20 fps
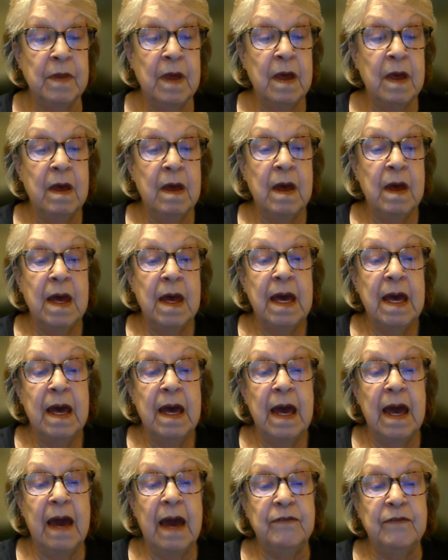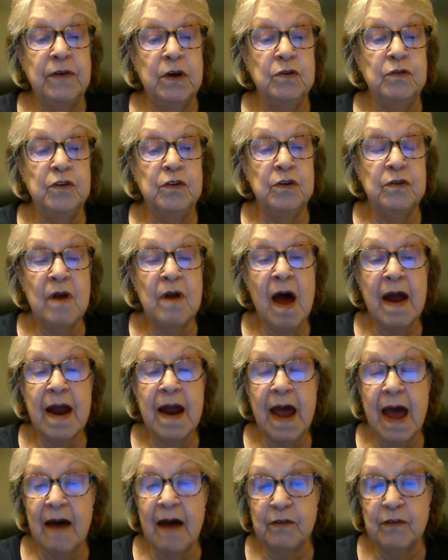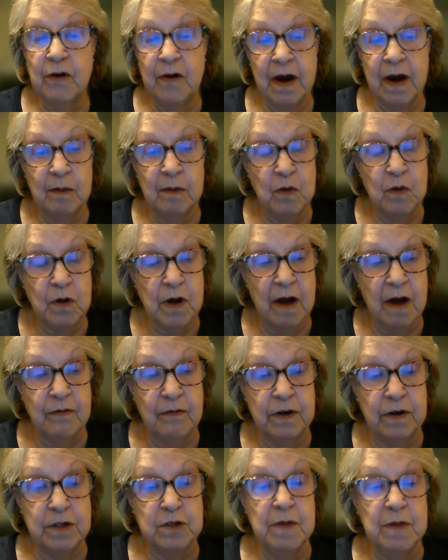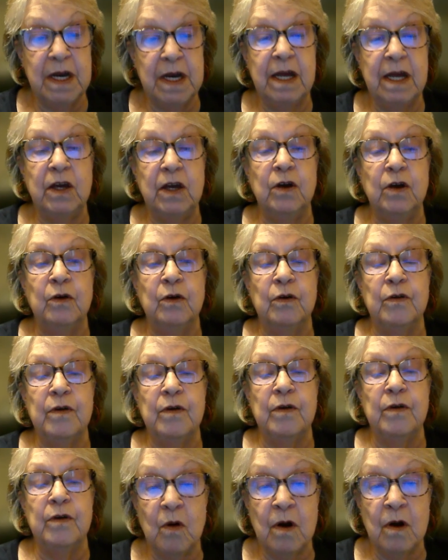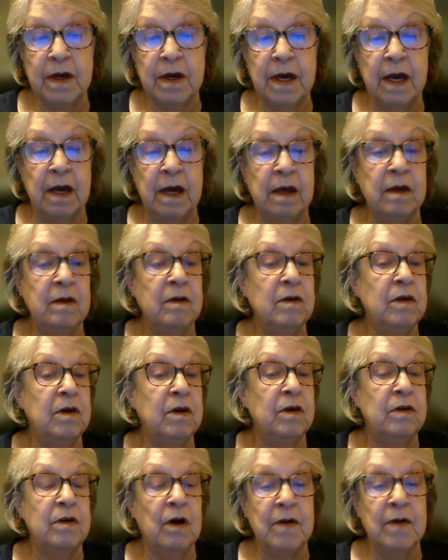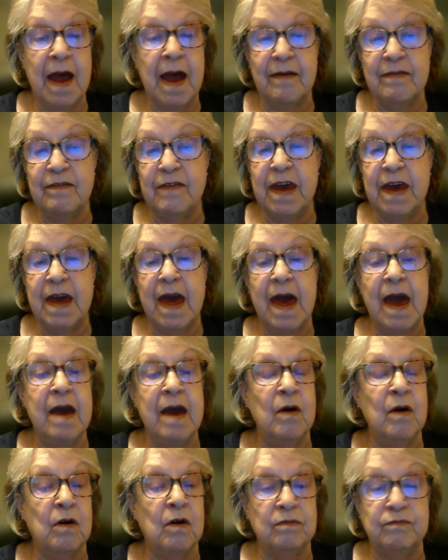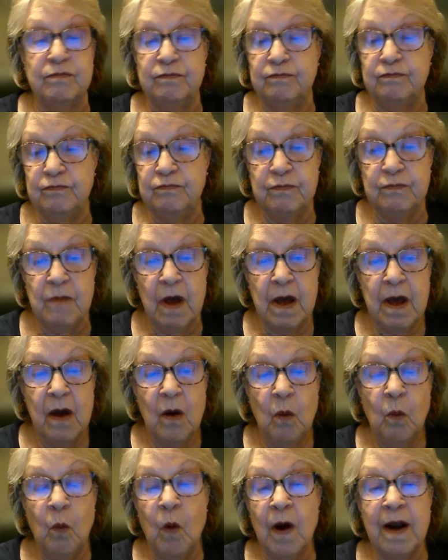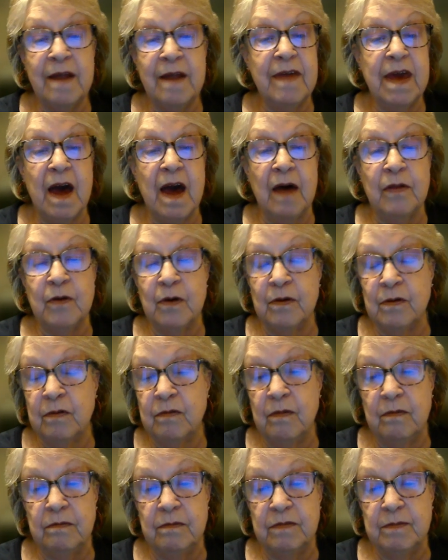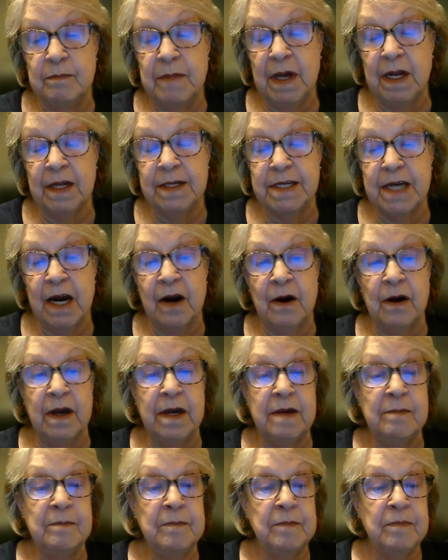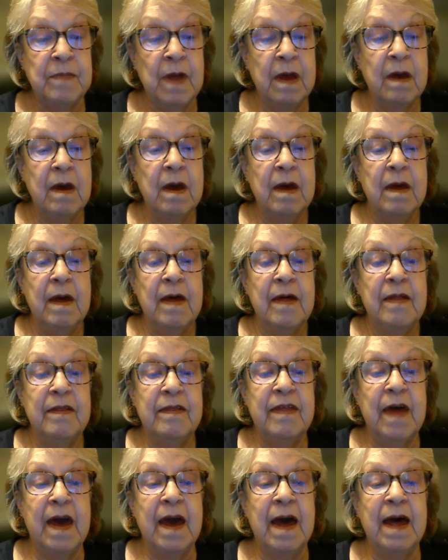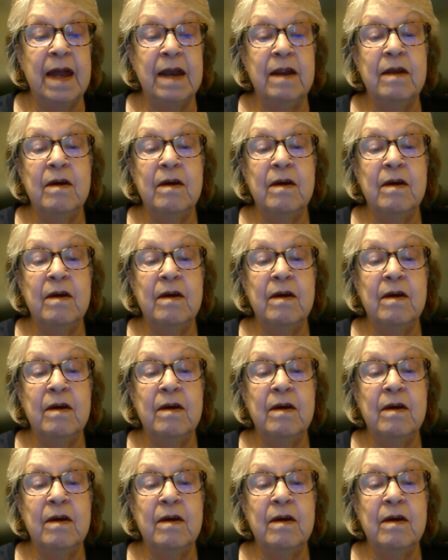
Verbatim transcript: If you do not have credible coverage, meaning you're not working, you don't have VA or one of the other military, then a